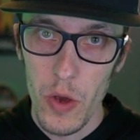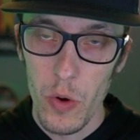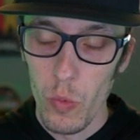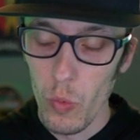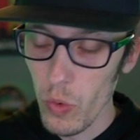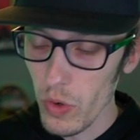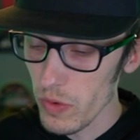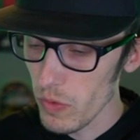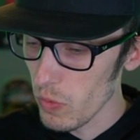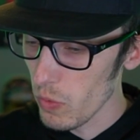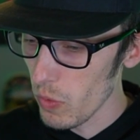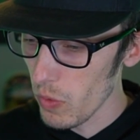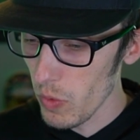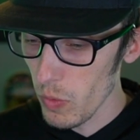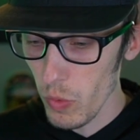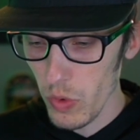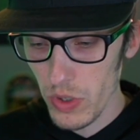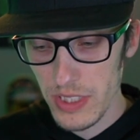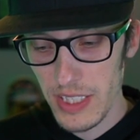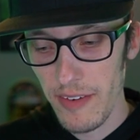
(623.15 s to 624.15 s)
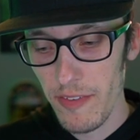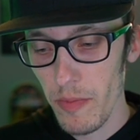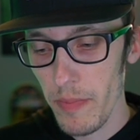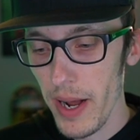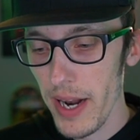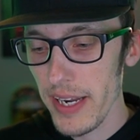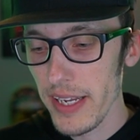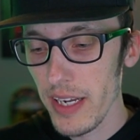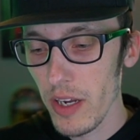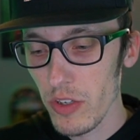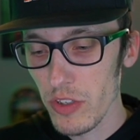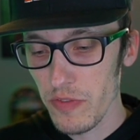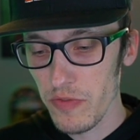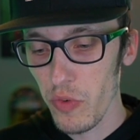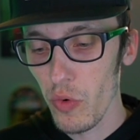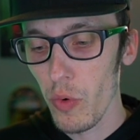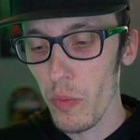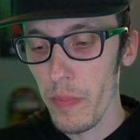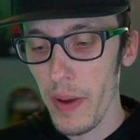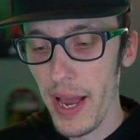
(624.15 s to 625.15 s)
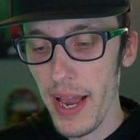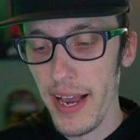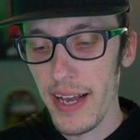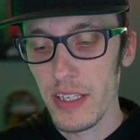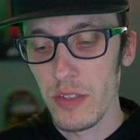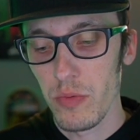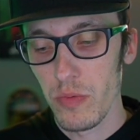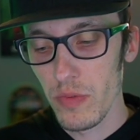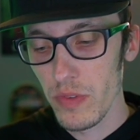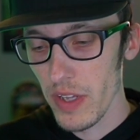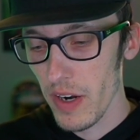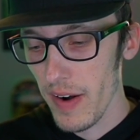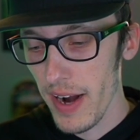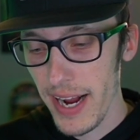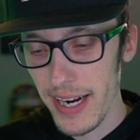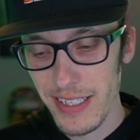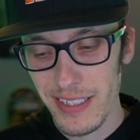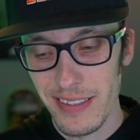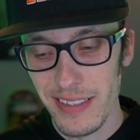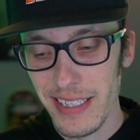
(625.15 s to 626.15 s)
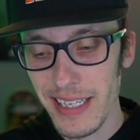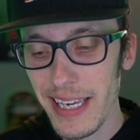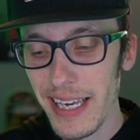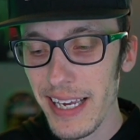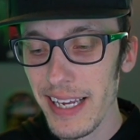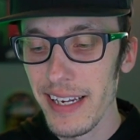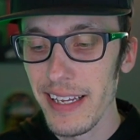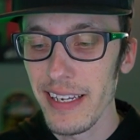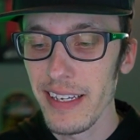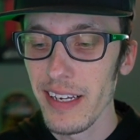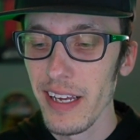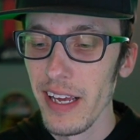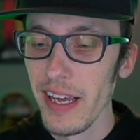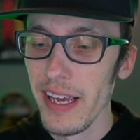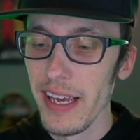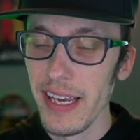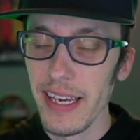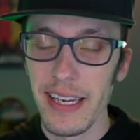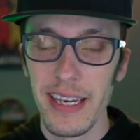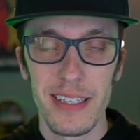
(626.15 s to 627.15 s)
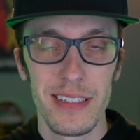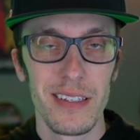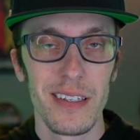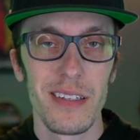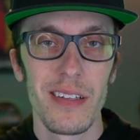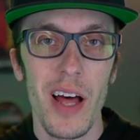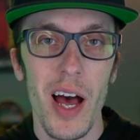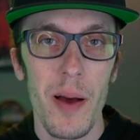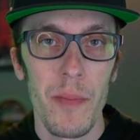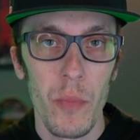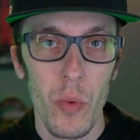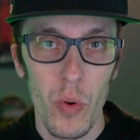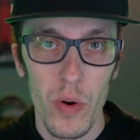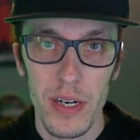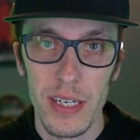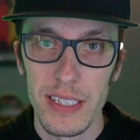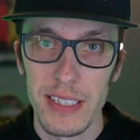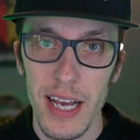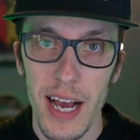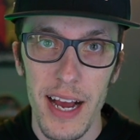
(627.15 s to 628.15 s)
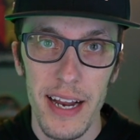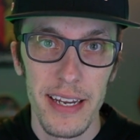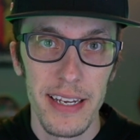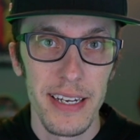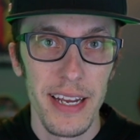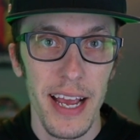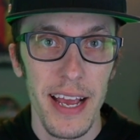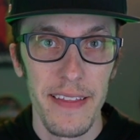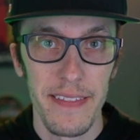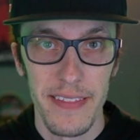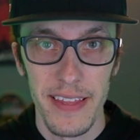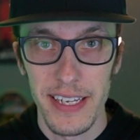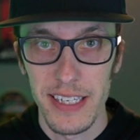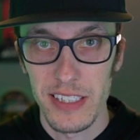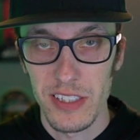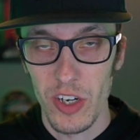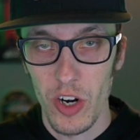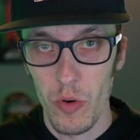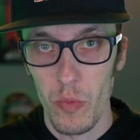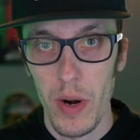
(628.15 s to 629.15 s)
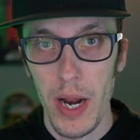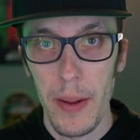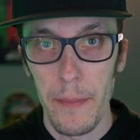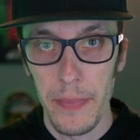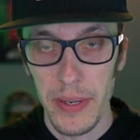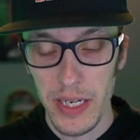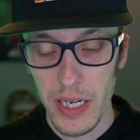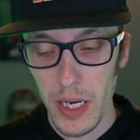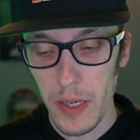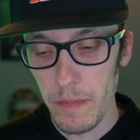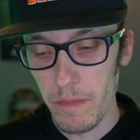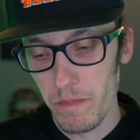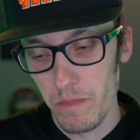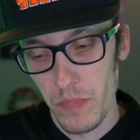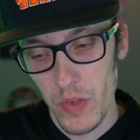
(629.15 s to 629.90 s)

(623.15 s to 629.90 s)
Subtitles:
Once everybody goes full pads, they're actually hitting, it gets a lot more exciting and things start ramping up.